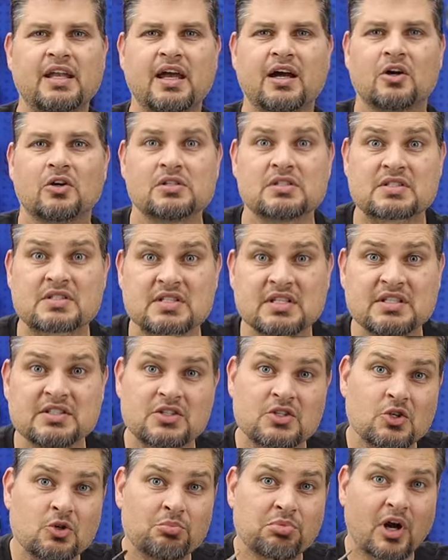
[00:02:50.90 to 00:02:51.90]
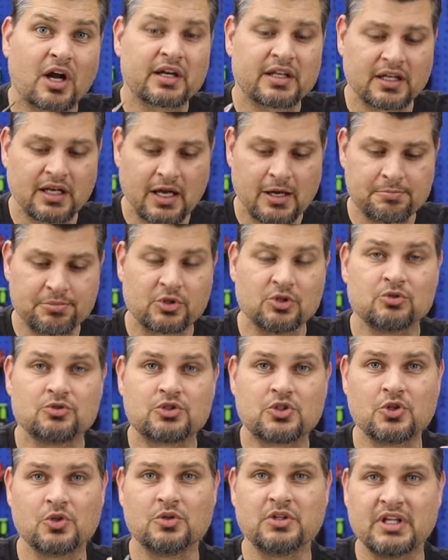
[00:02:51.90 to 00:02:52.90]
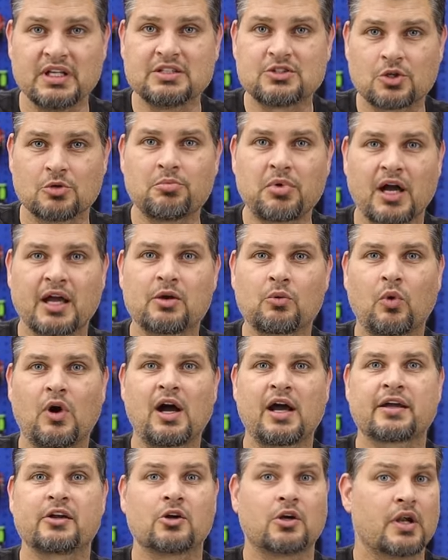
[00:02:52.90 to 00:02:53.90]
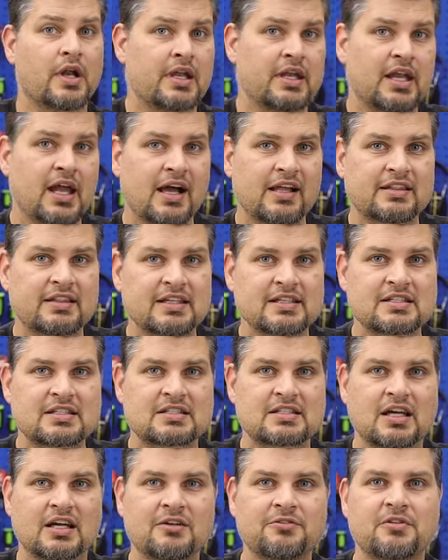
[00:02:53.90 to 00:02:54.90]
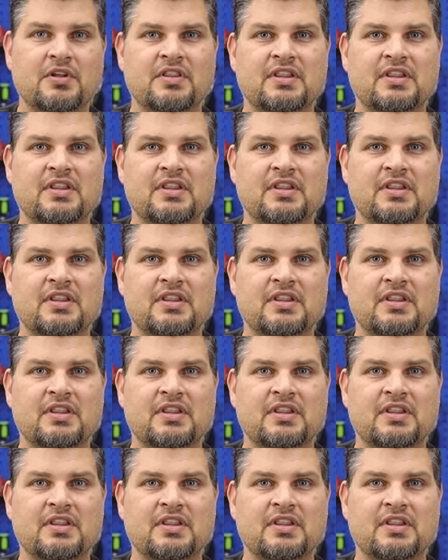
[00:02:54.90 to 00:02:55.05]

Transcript: now since you brought it up, you do need to buy wire. Not this stuff.